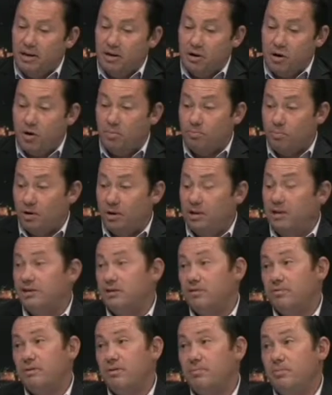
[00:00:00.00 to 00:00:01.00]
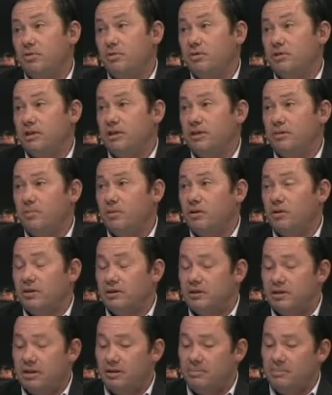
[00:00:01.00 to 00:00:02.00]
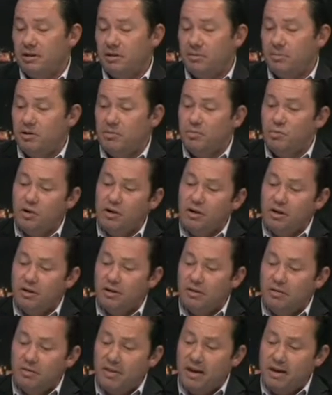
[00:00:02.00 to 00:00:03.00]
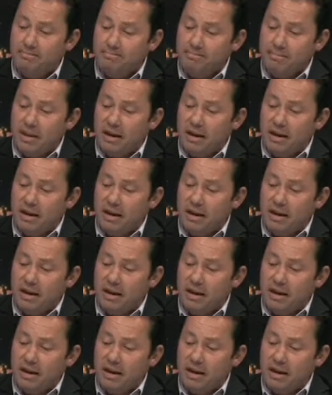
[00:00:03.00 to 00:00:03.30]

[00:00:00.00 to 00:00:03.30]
comprehensively put together by the team that have been working on that.